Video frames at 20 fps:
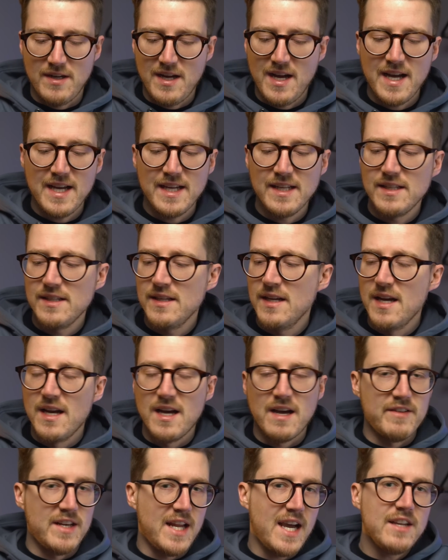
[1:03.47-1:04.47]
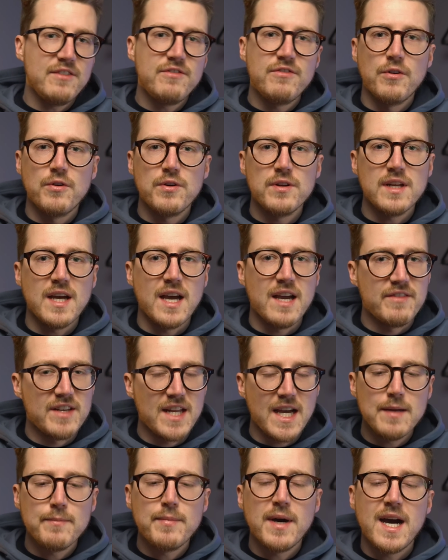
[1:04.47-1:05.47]
I have an iPhone, I have an
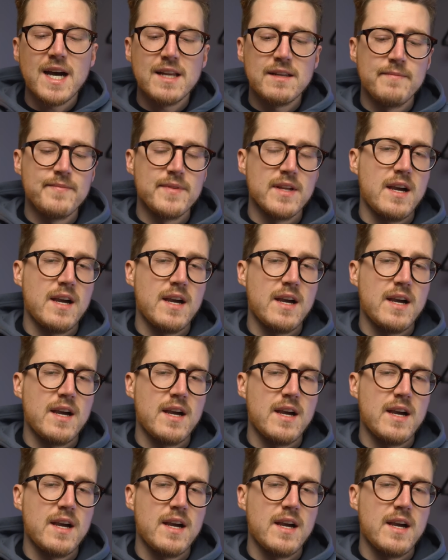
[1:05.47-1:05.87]
iPad,